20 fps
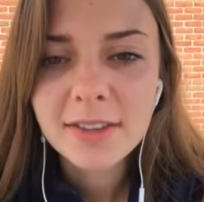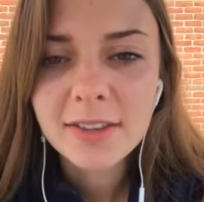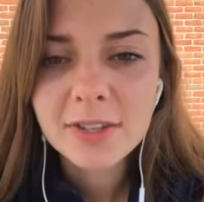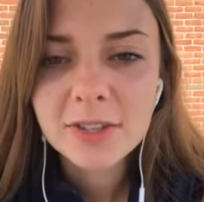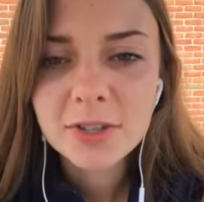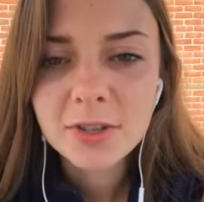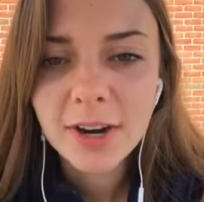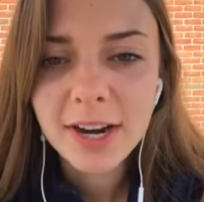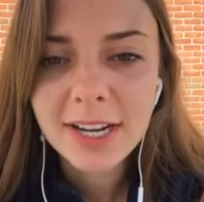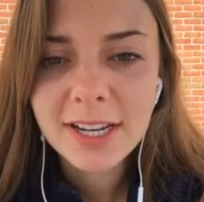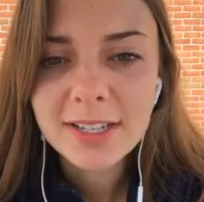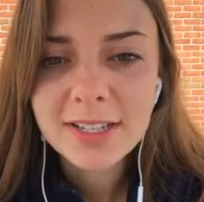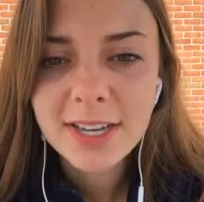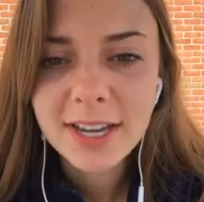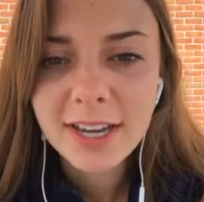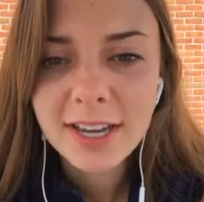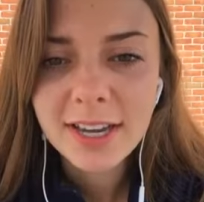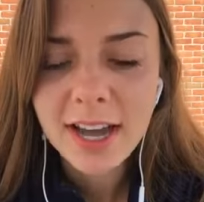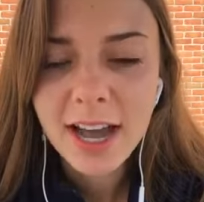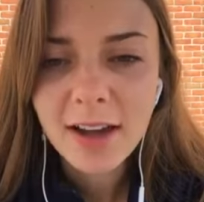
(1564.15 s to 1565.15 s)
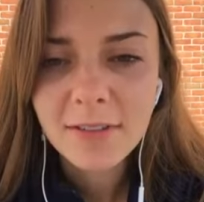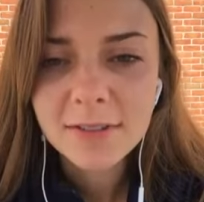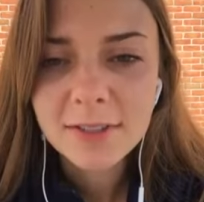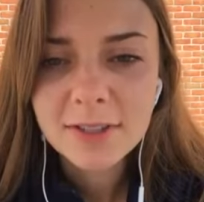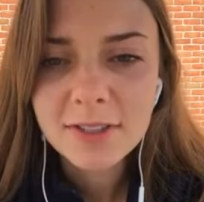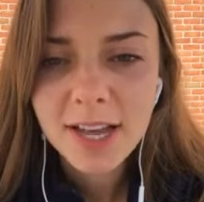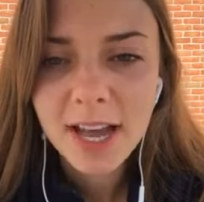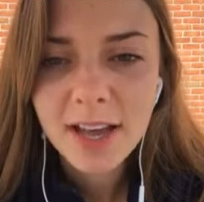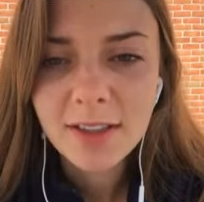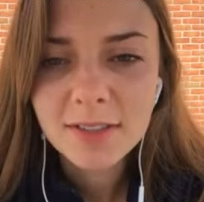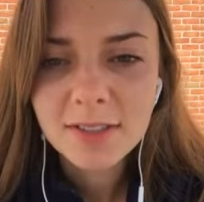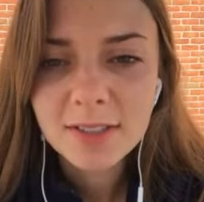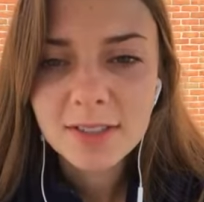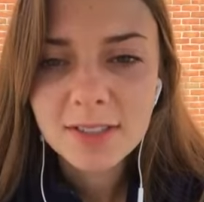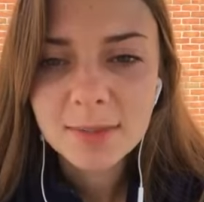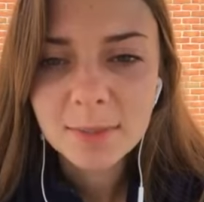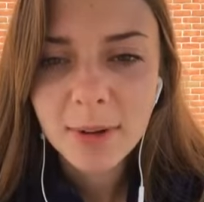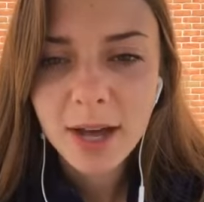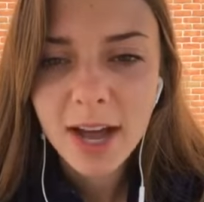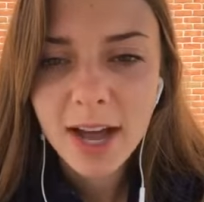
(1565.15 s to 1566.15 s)
The Training Day, after that, The
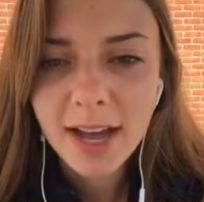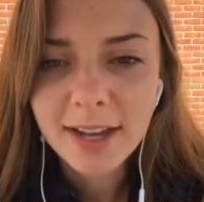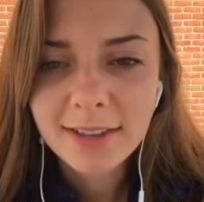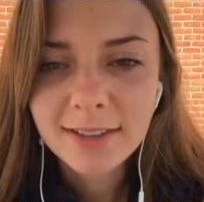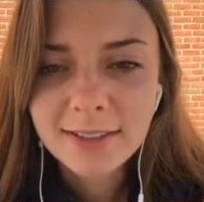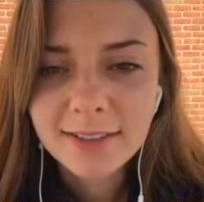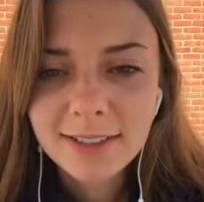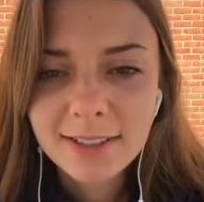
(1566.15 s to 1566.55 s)
Spy.